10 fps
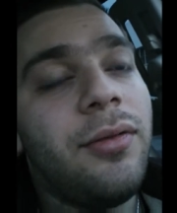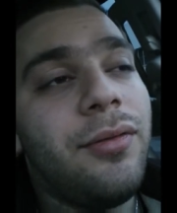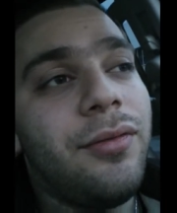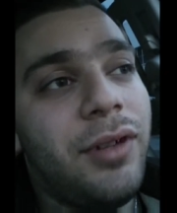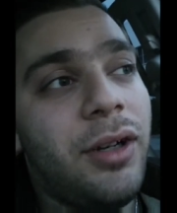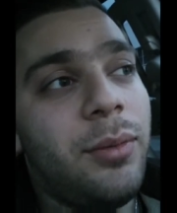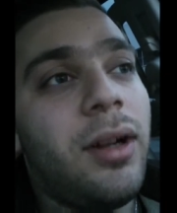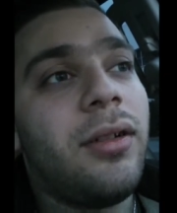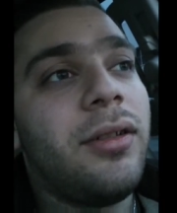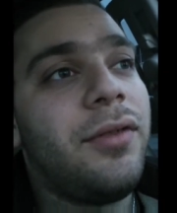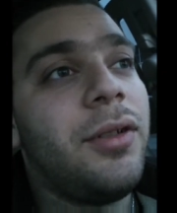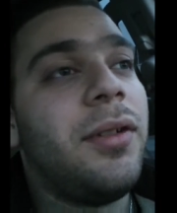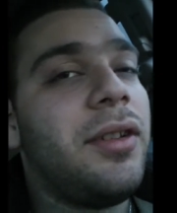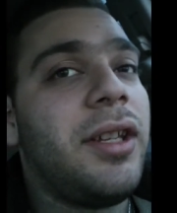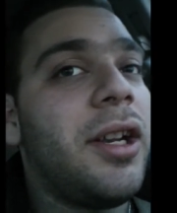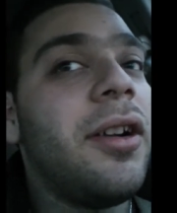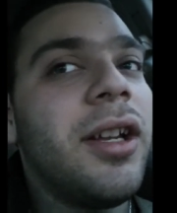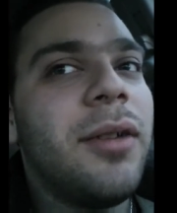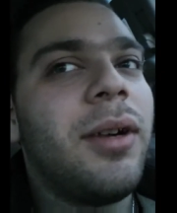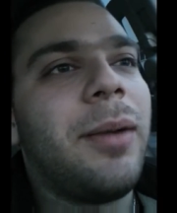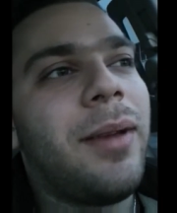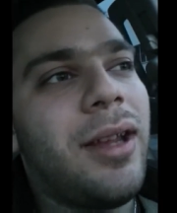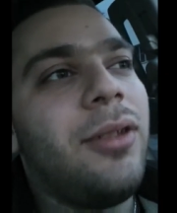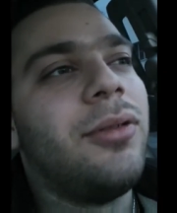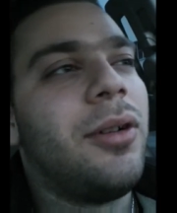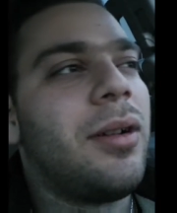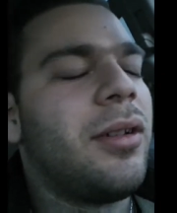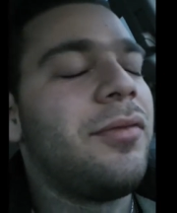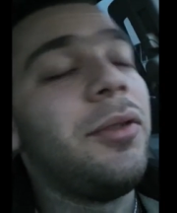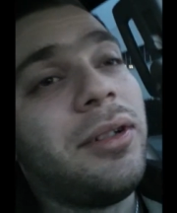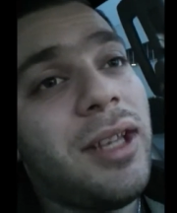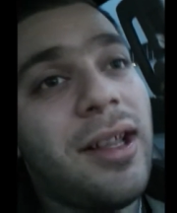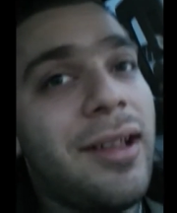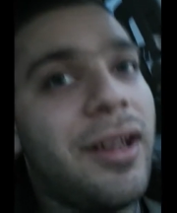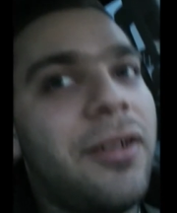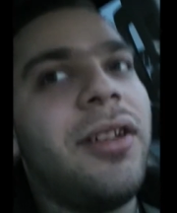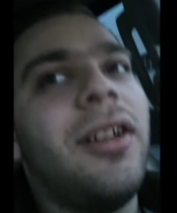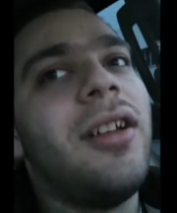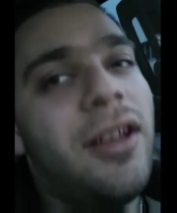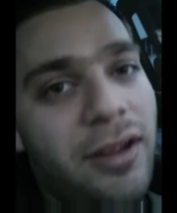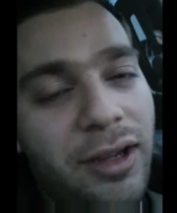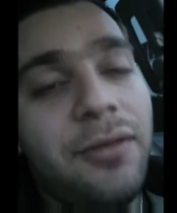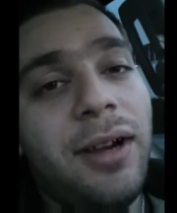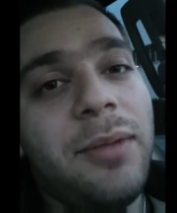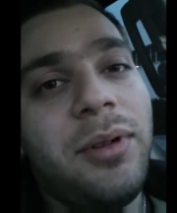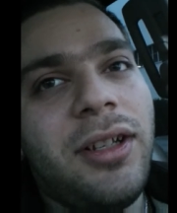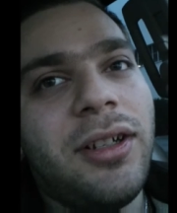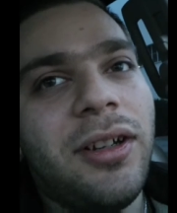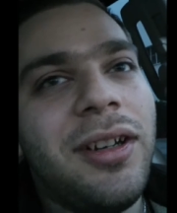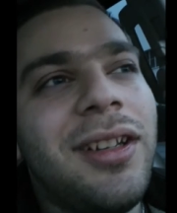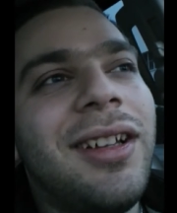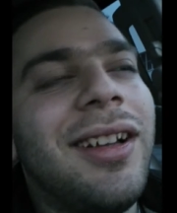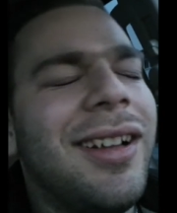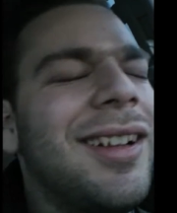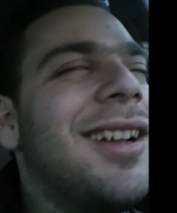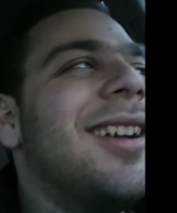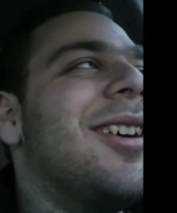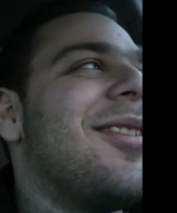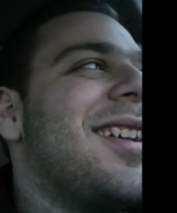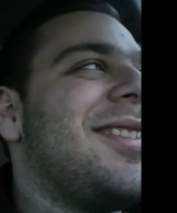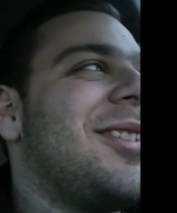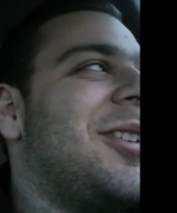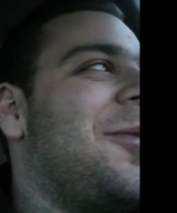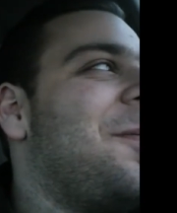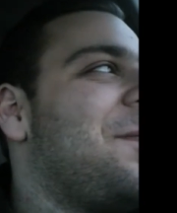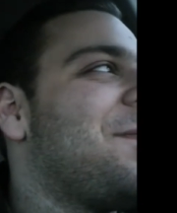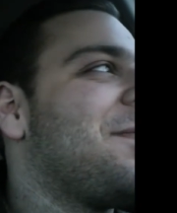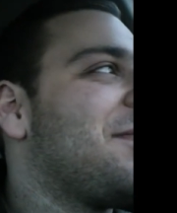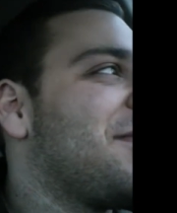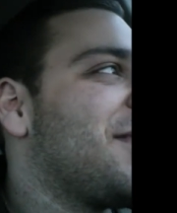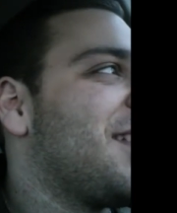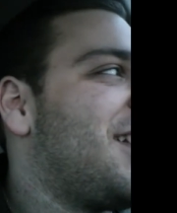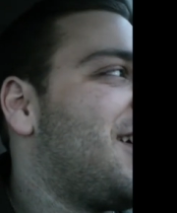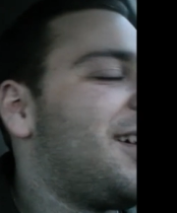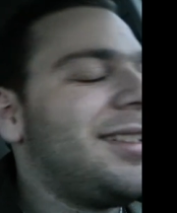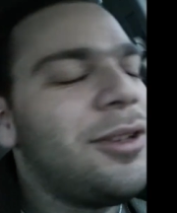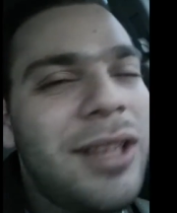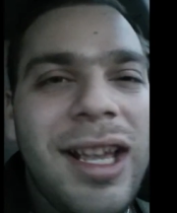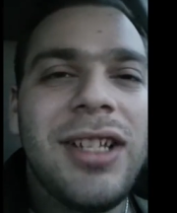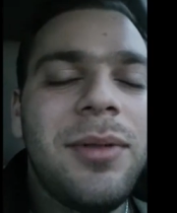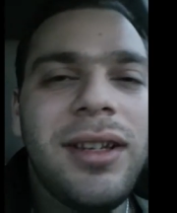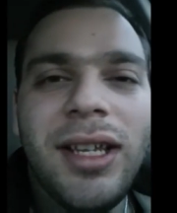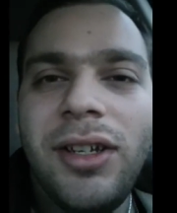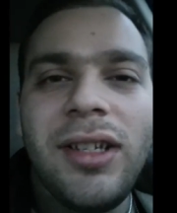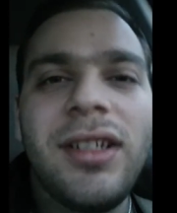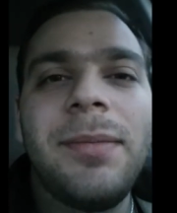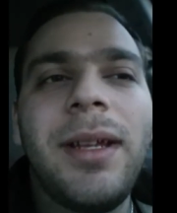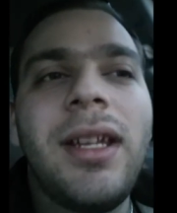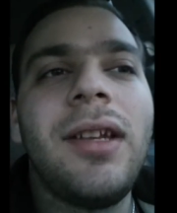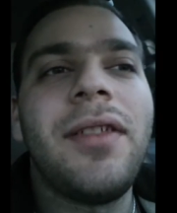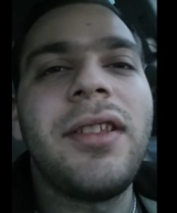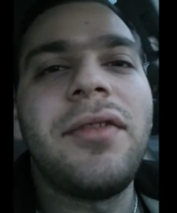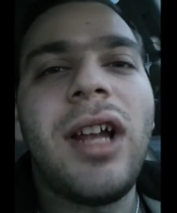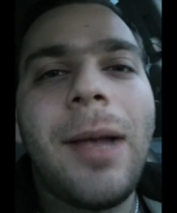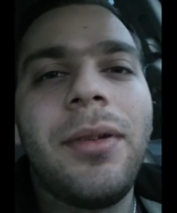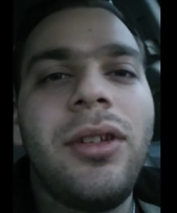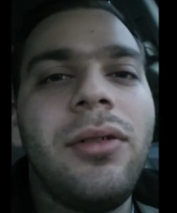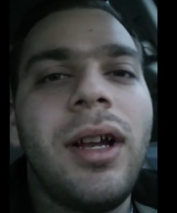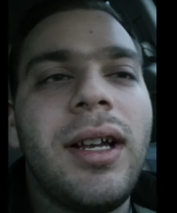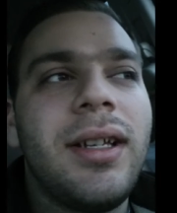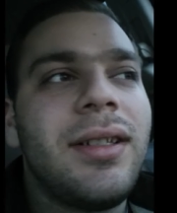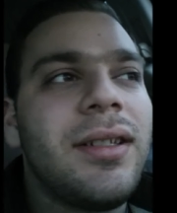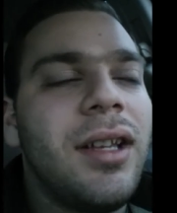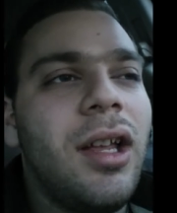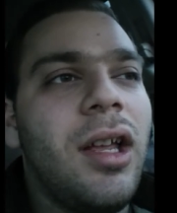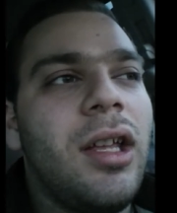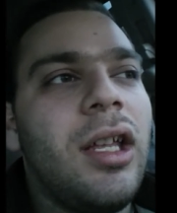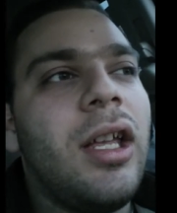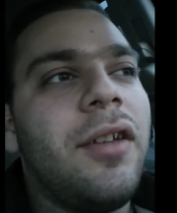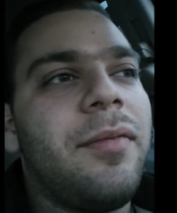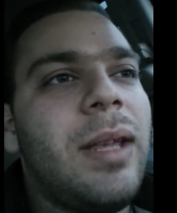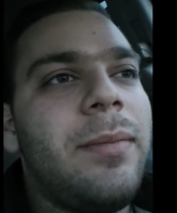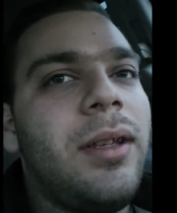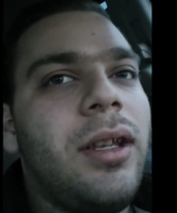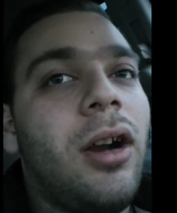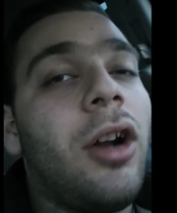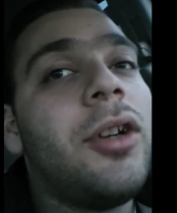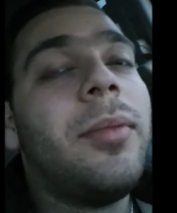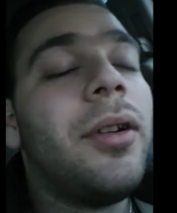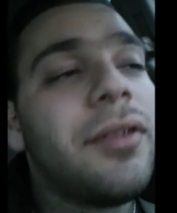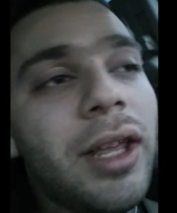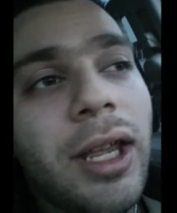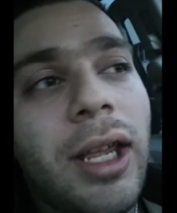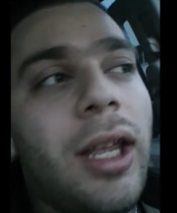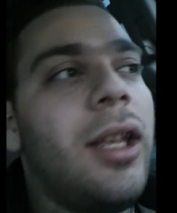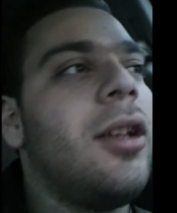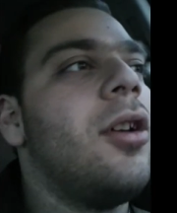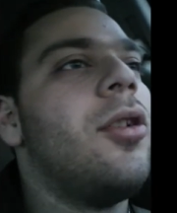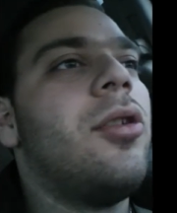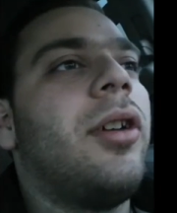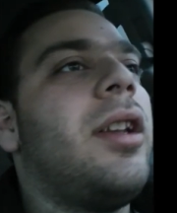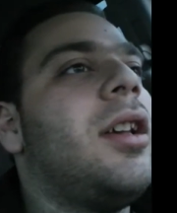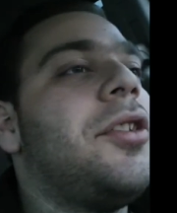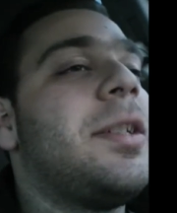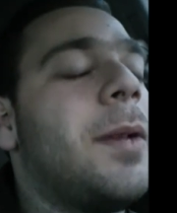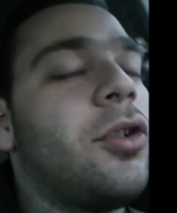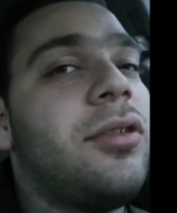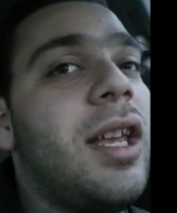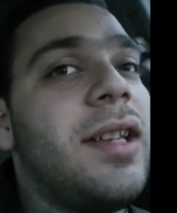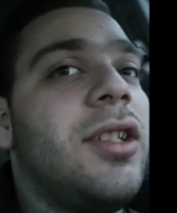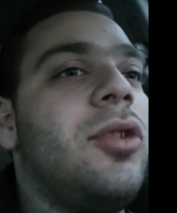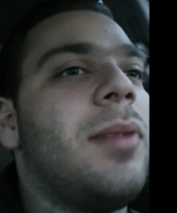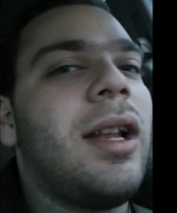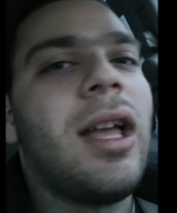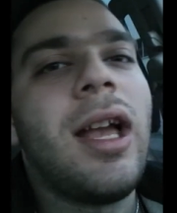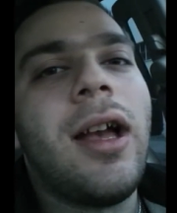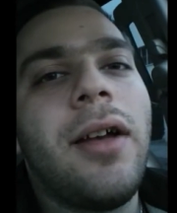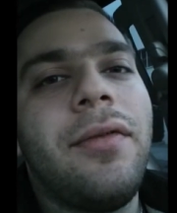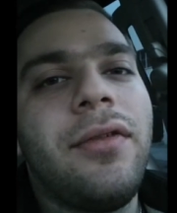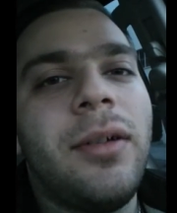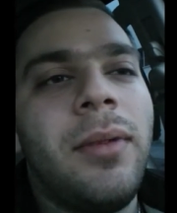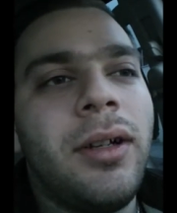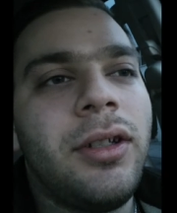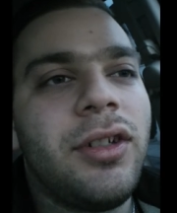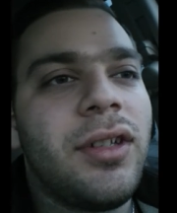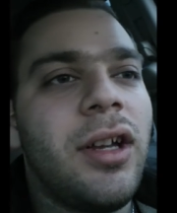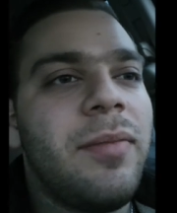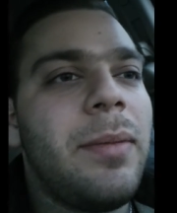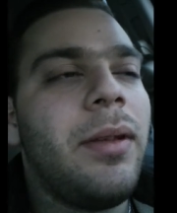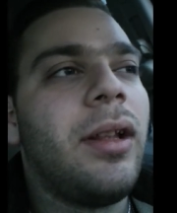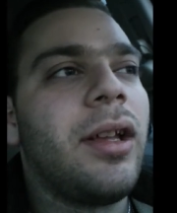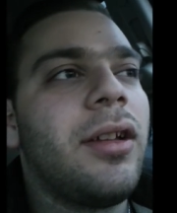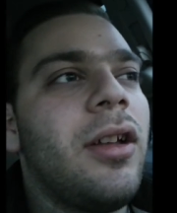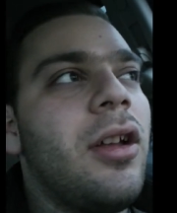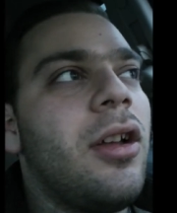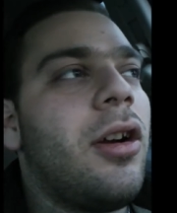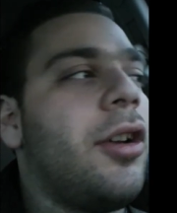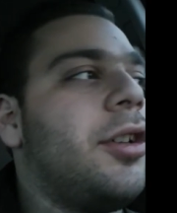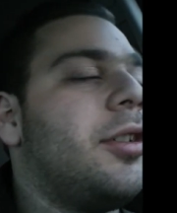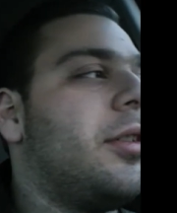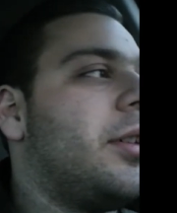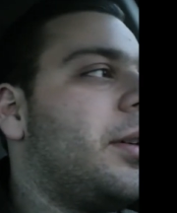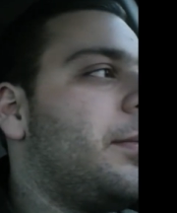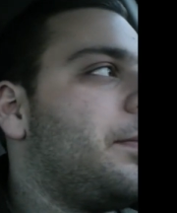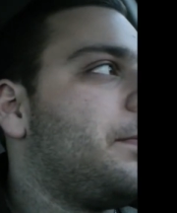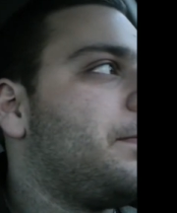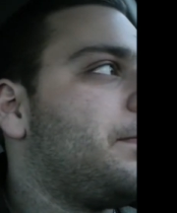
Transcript: very well. If you were in the area where I'm at, you will know what I'm talking. If you were in the LA area, it rained good. Okay, so yeah, I just wanted to get you guys' opinion if that's ever happened to you guys. If maybe on your birthday or any other special days that you might have among yourself, maybe like on your I